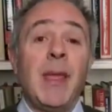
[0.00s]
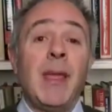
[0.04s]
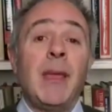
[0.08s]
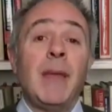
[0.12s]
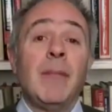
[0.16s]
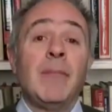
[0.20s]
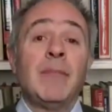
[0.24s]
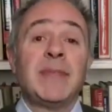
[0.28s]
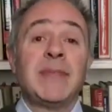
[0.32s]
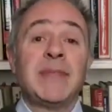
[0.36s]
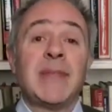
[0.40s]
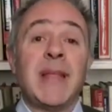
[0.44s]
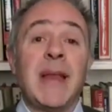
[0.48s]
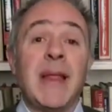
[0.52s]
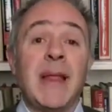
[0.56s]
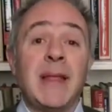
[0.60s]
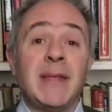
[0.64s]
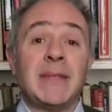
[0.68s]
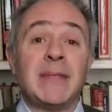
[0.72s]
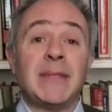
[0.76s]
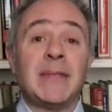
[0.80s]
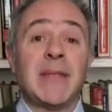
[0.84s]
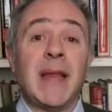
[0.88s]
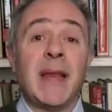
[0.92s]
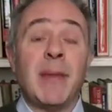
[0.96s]
cele-
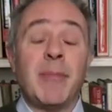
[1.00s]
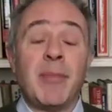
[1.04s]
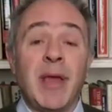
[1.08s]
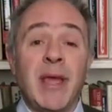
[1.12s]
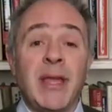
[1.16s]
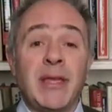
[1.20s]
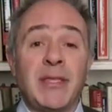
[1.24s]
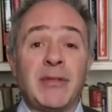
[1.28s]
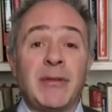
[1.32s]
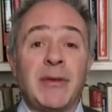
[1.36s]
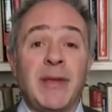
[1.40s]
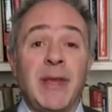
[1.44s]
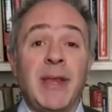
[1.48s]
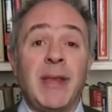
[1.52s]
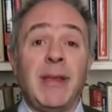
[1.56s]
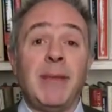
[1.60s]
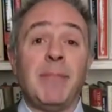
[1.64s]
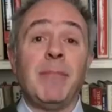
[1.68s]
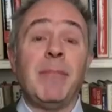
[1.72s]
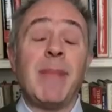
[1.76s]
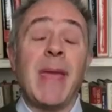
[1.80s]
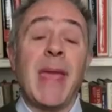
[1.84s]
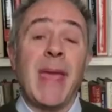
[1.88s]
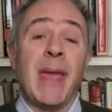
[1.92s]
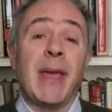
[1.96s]
celebratory
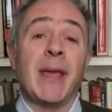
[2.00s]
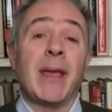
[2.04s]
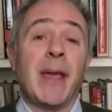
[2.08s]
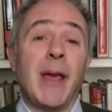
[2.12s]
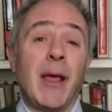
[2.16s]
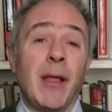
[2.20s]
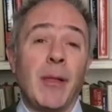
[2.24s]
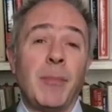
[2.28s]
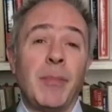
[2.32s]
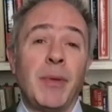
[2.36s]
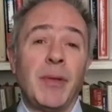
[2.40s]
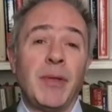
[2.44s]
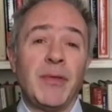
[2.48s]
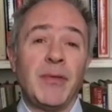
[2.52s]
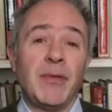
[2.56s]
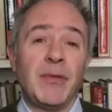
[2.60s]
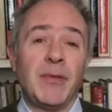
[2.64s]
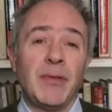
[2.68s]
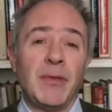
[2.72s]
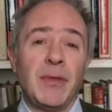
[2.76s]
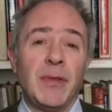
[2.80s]
mea culpas